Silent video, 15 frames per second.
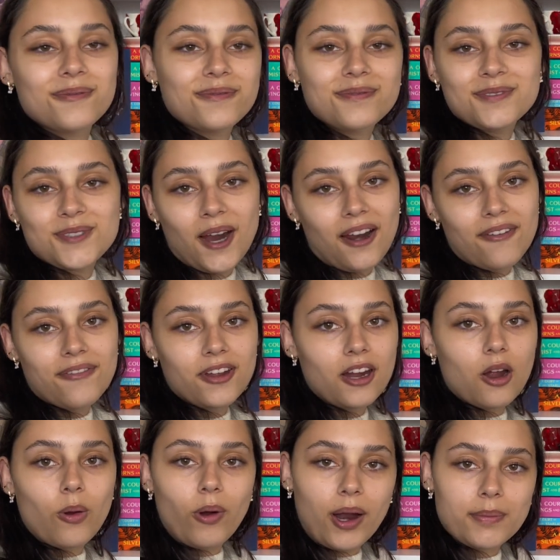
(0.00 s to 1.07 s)
Trying to figure
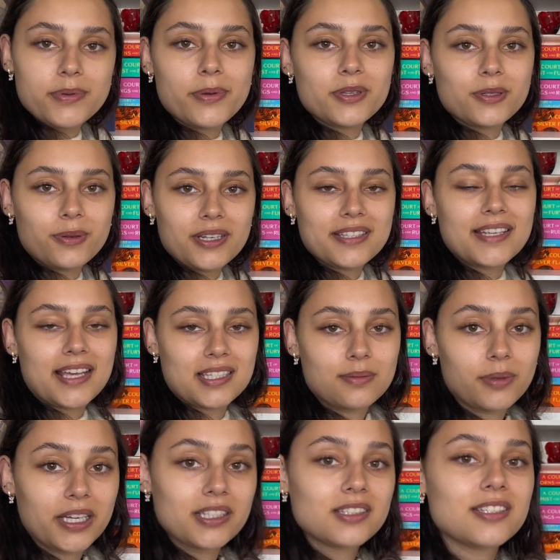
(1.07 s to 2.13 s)
out where I'm supposed to read Assassin's
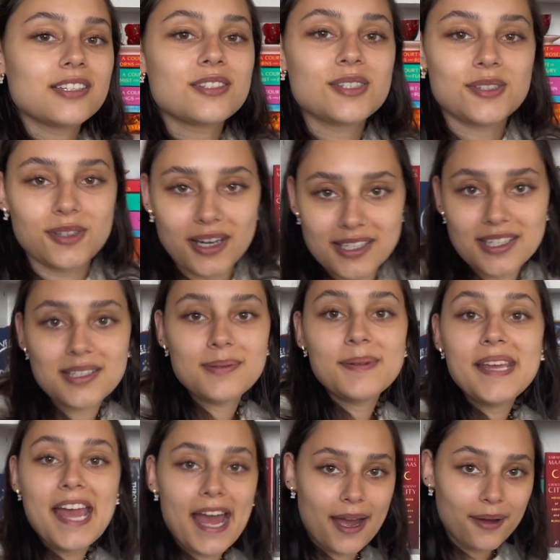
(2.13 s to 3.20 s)
Blade stresses me
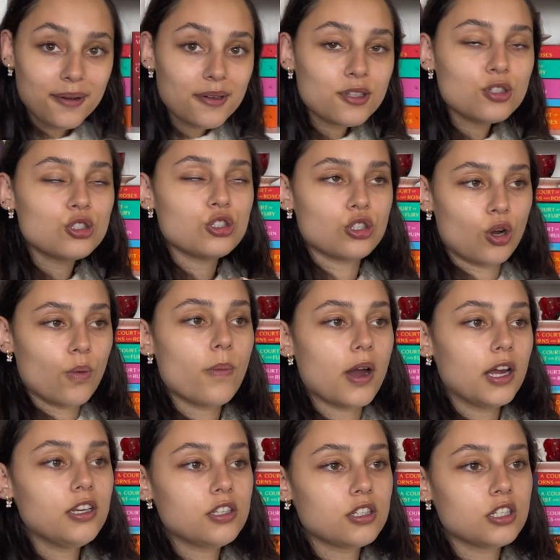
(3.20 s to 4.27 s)
out so
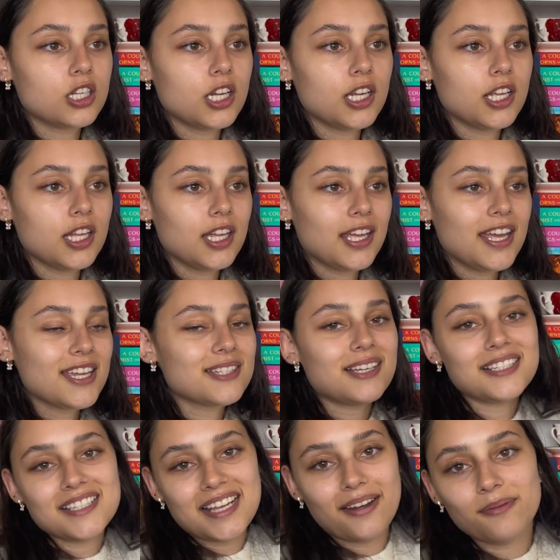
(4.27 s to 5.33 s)
much. So I
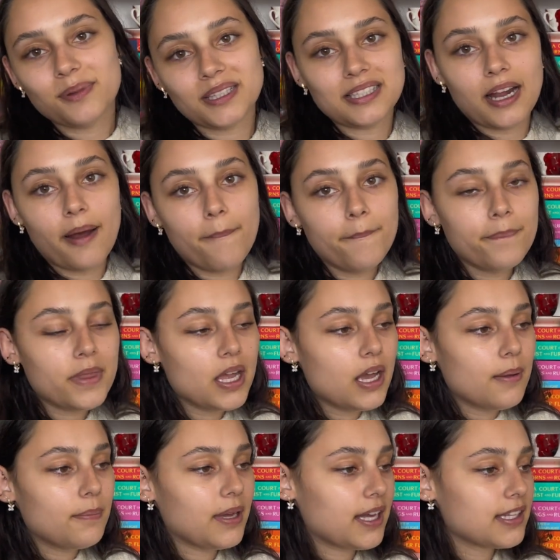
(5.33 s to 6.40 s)
just haven't picked it up.
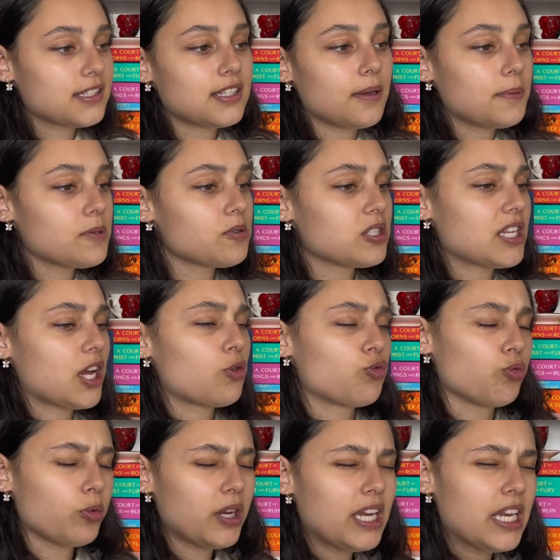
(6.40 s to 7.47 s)
Because some people say,
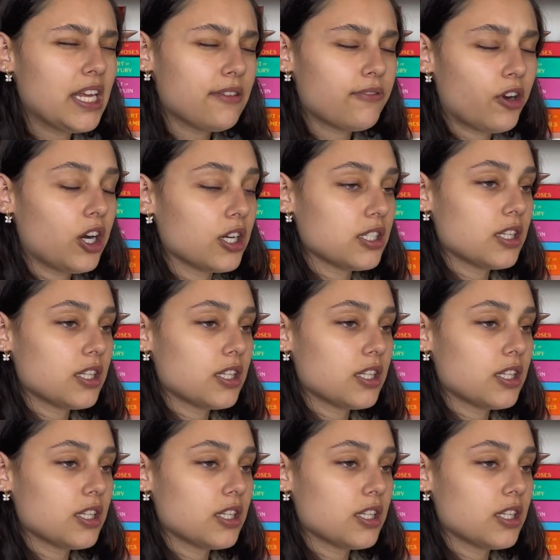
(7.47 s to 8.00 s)
read it first.